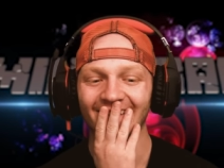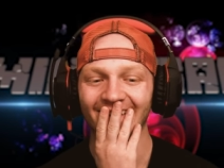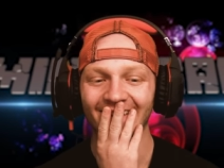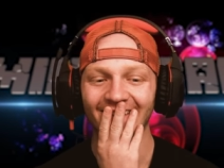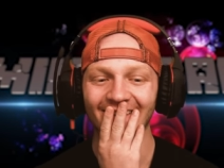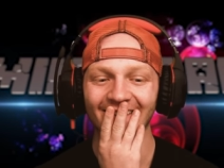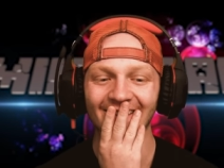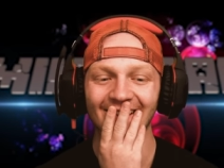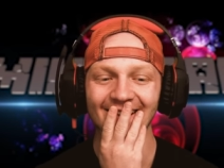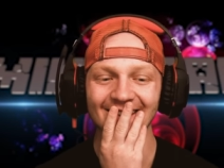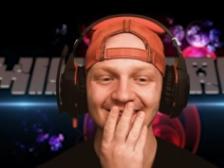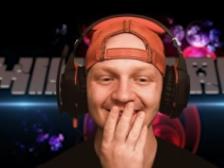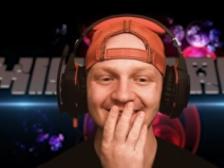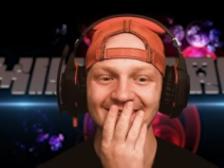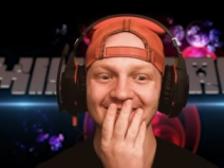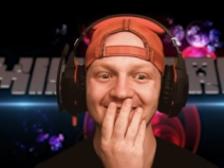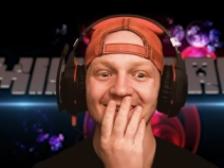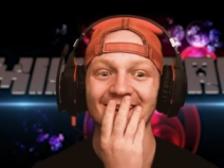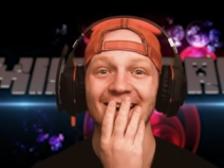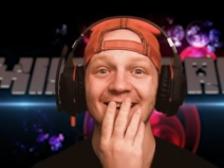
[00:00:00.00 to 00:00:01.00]
Oh, he's
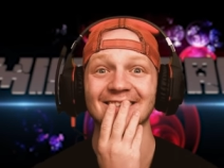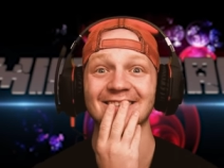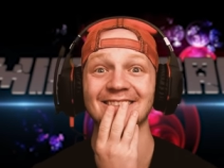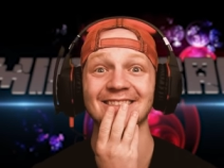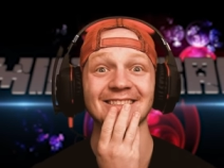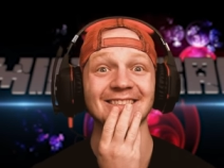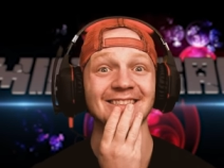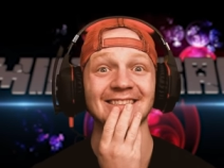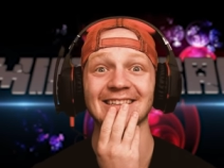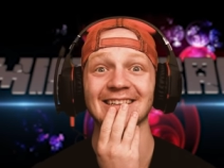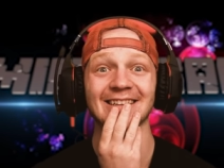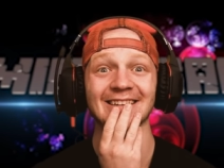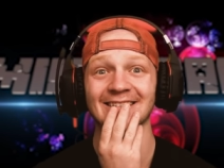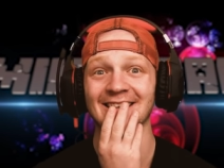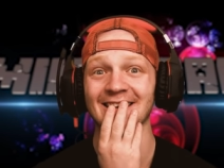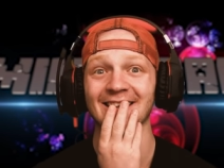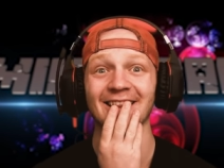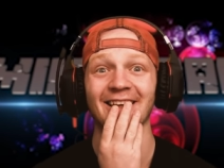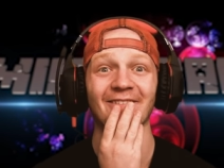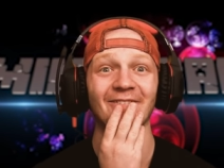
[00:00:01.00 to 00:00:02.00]
sauce! He's gonna
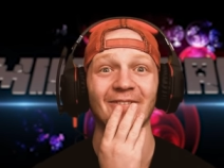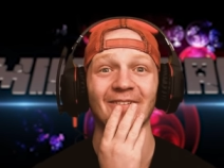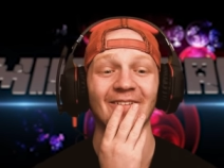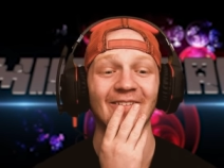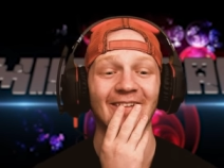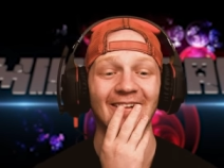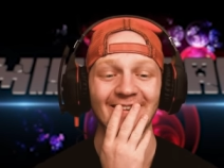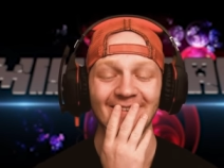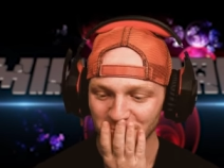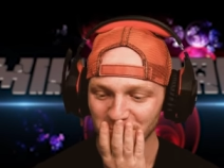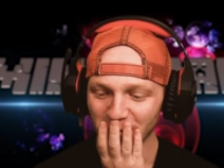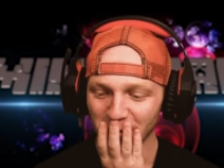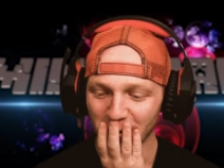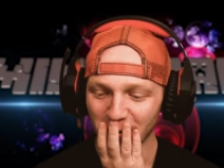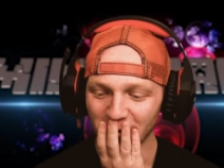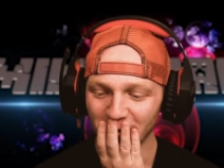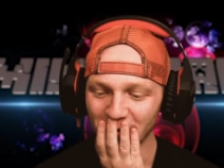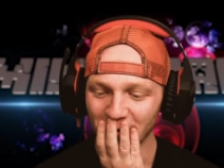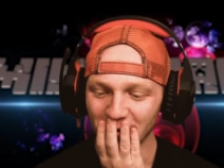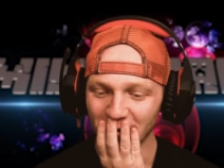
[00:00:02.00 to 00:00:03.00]
kill everyone!
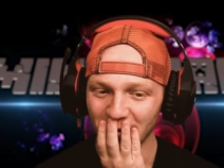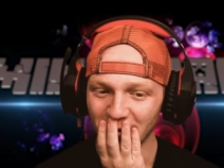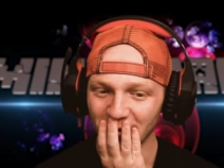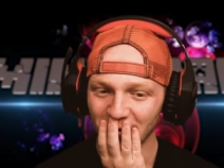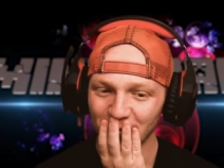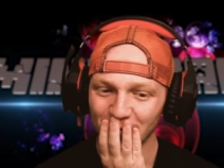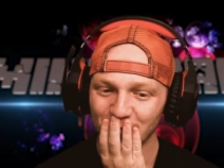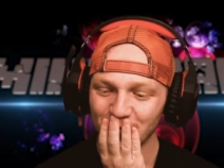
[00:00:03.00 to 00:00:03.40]
Oh no.